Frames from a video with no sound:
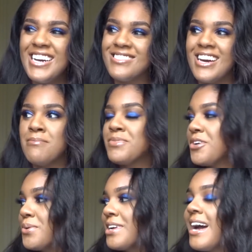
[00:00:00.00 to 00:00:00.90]
Guys, I'm
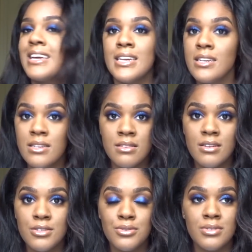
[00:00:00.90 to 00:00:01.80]
sorry I cannot
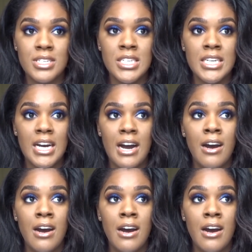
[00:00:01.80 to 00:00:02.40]
talk today.